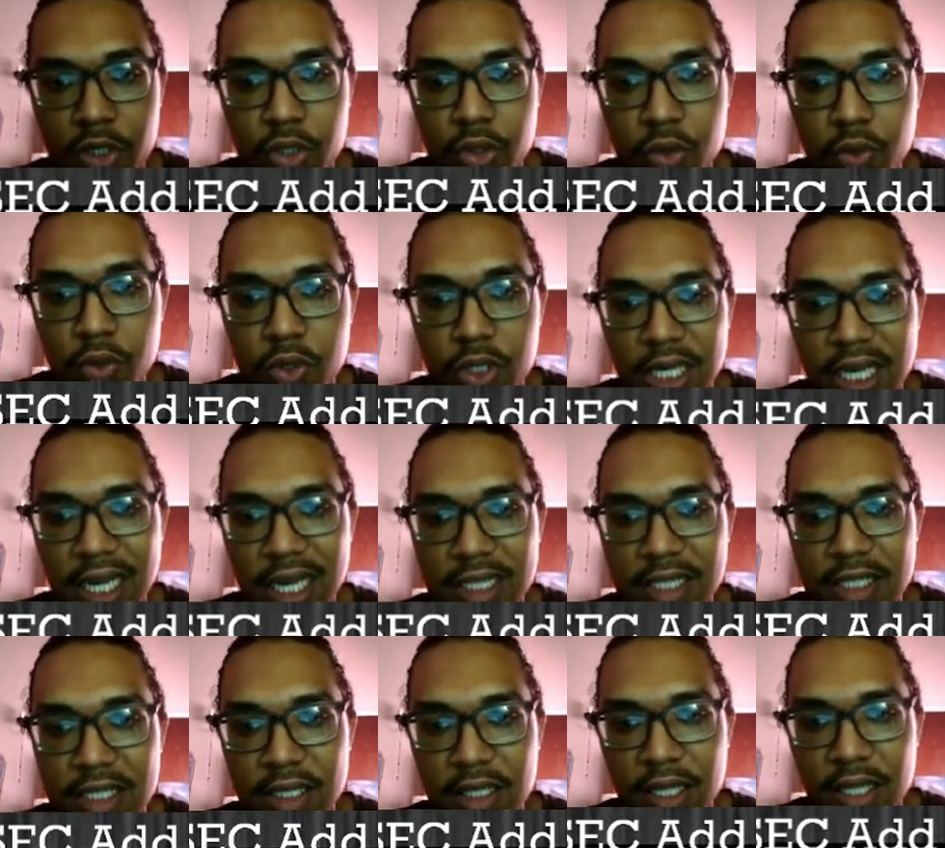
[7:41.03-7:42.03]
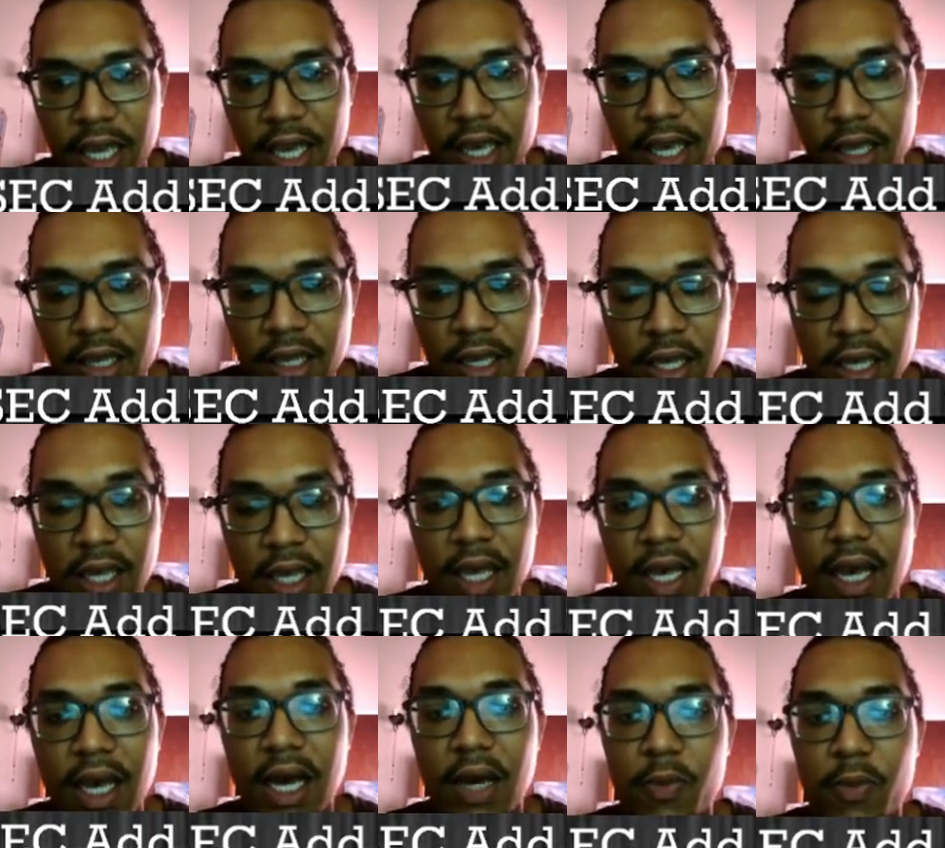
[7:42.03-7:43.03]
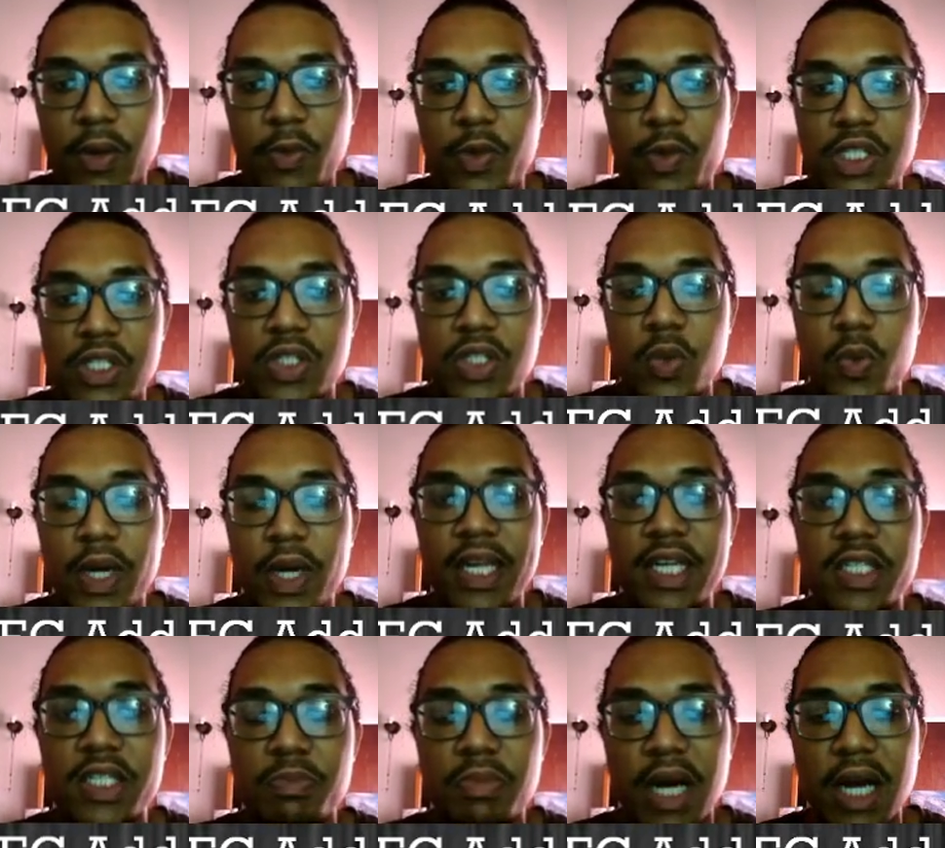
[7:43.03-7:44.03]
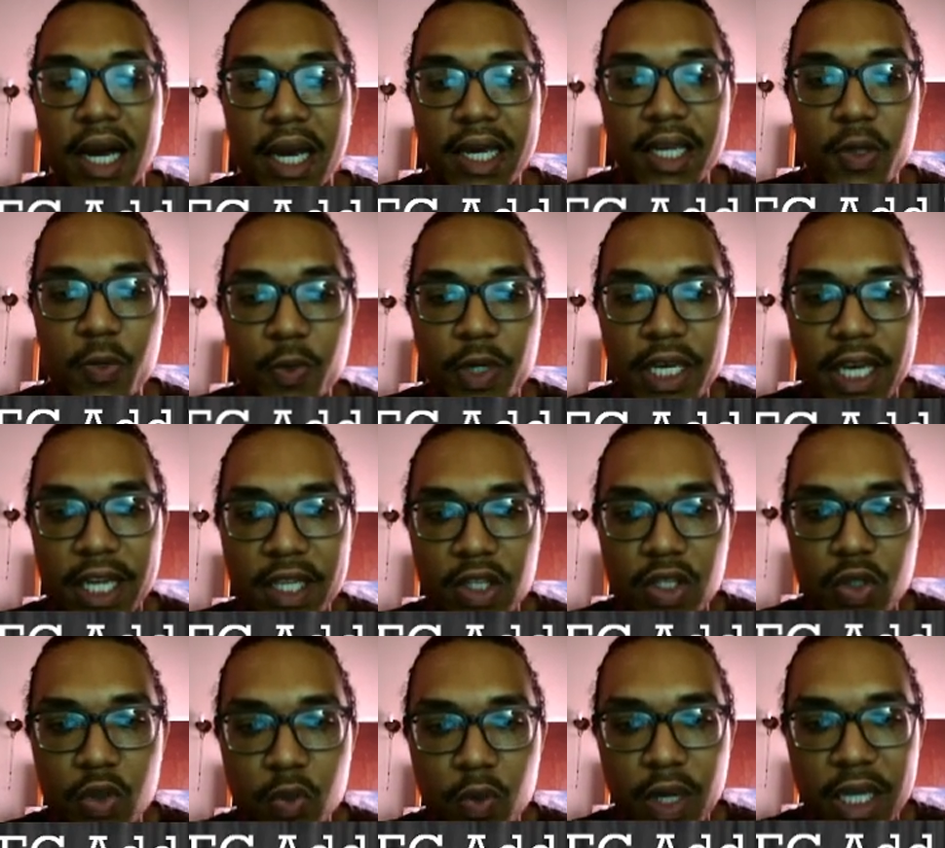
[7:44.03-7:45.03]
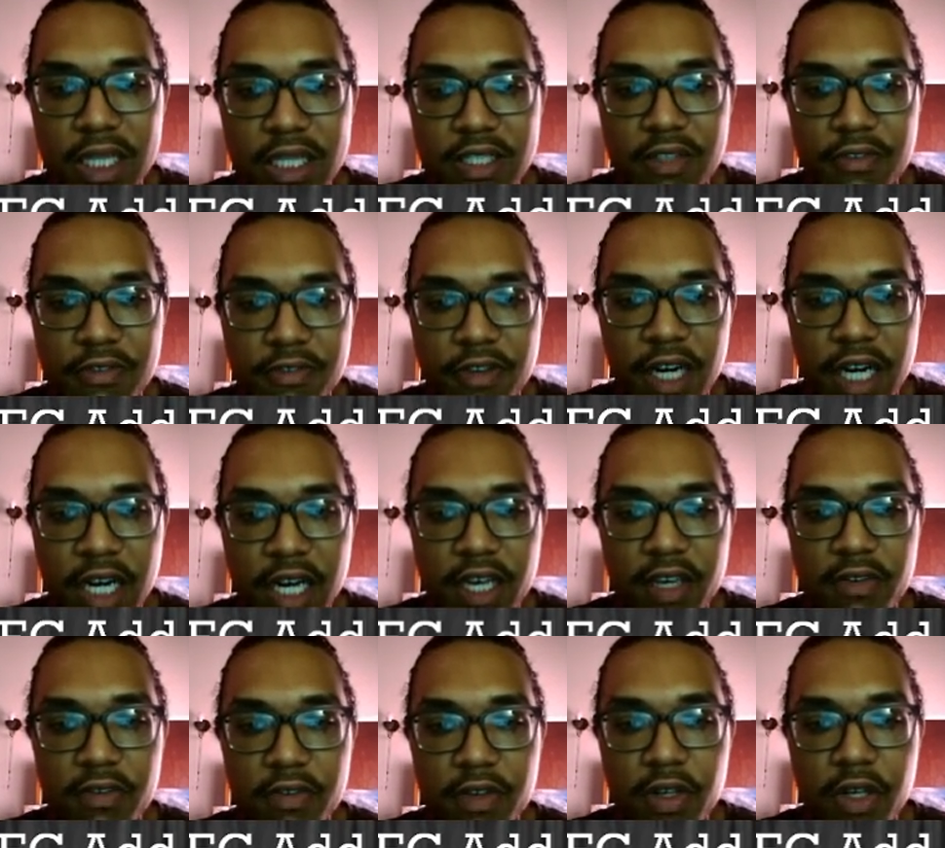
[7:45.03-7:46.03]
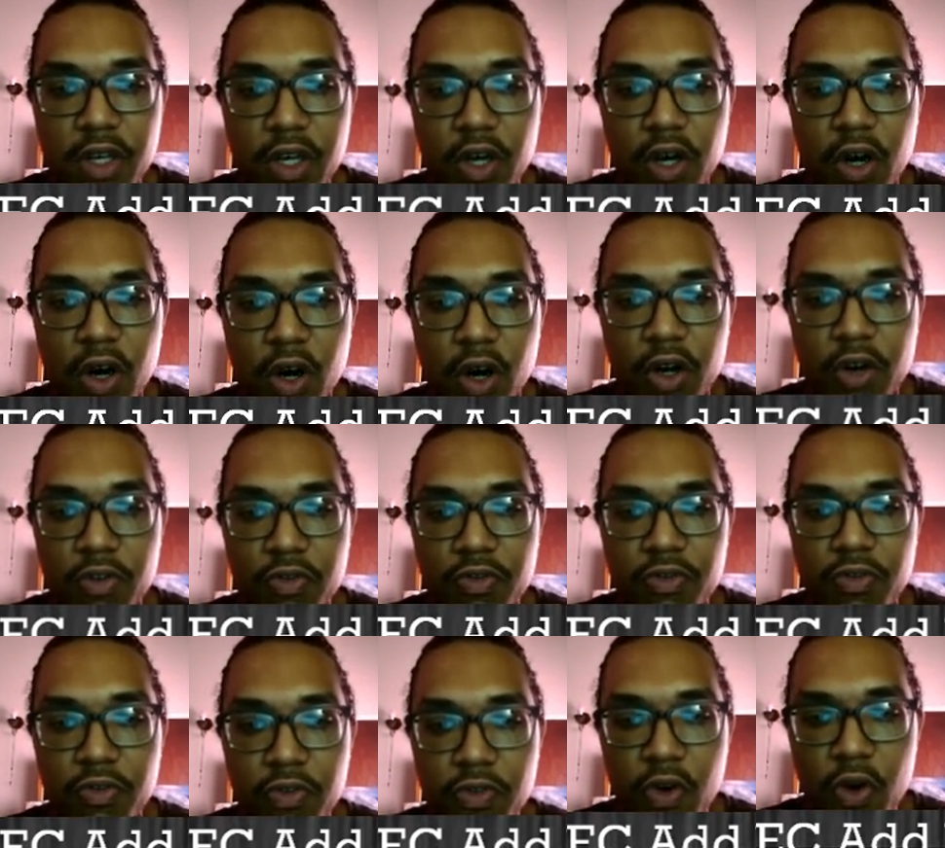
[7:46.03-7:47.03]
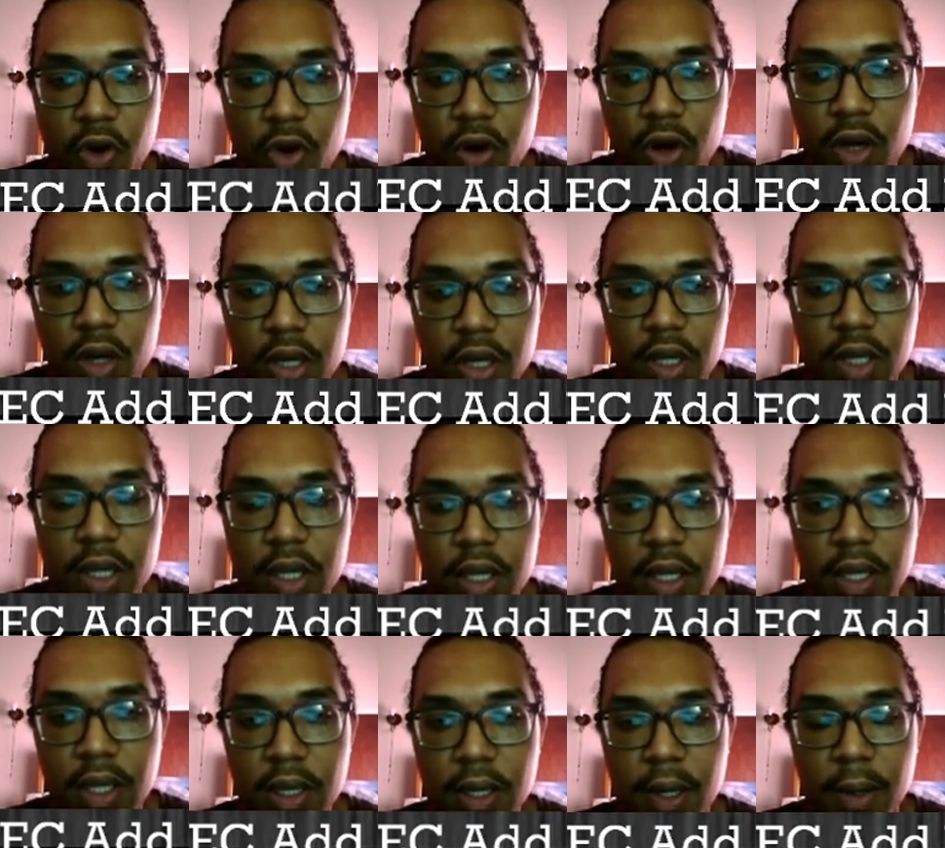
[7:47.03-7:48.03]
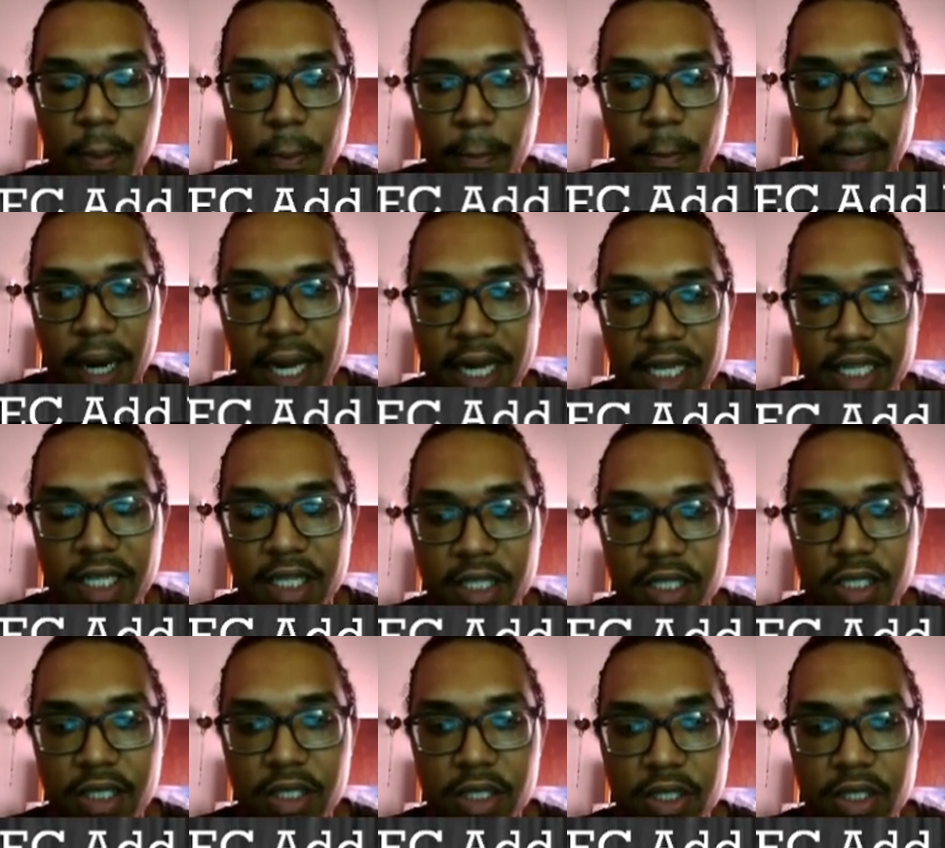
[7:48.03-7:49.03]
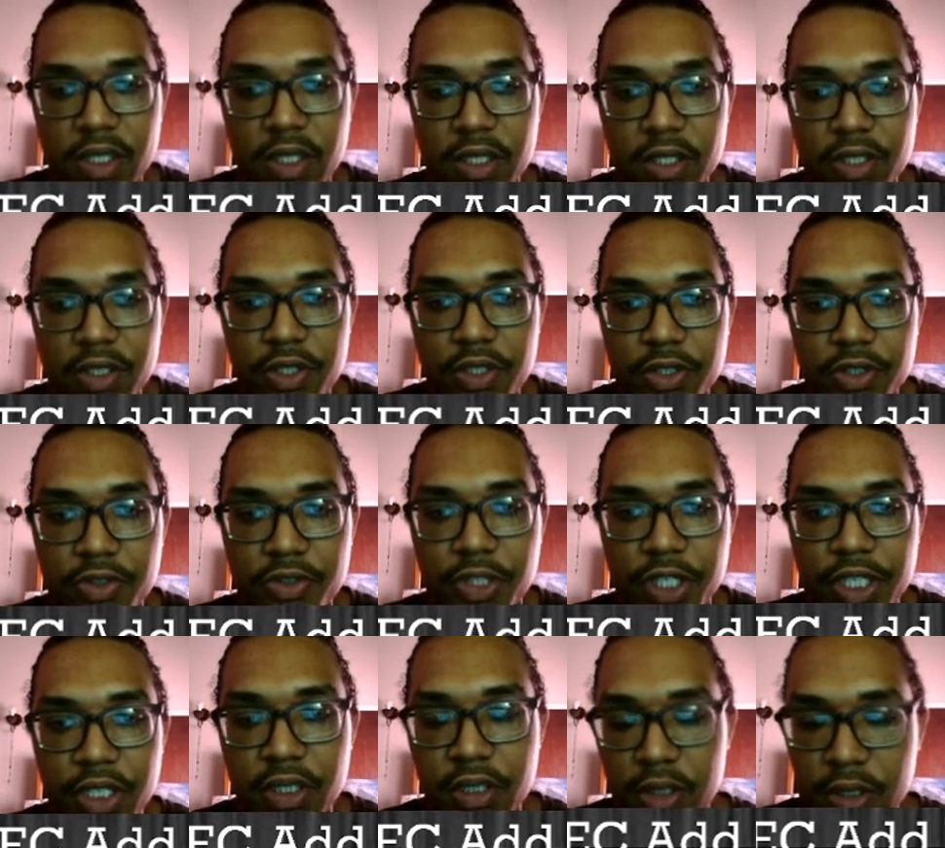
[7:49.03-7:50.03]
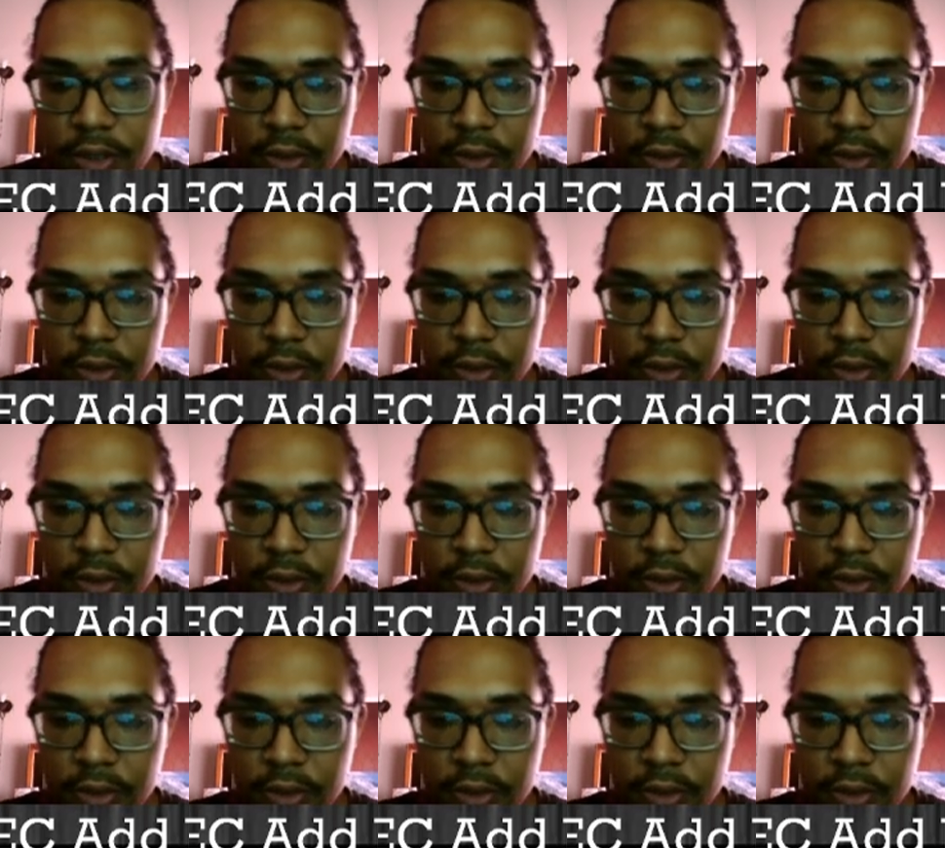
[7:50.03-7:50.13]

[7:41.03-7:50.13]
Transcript: two's cancel here, and when we square this bracket, we get twenty-five on four minus three.